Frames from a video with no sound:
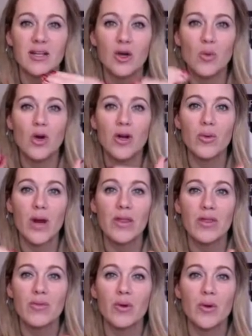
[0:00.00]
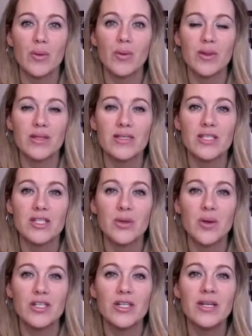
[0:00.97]
You'll work right through the
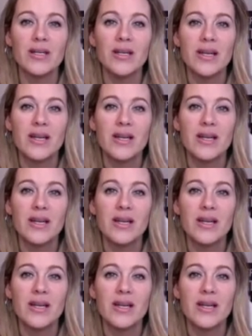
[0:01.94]
situation.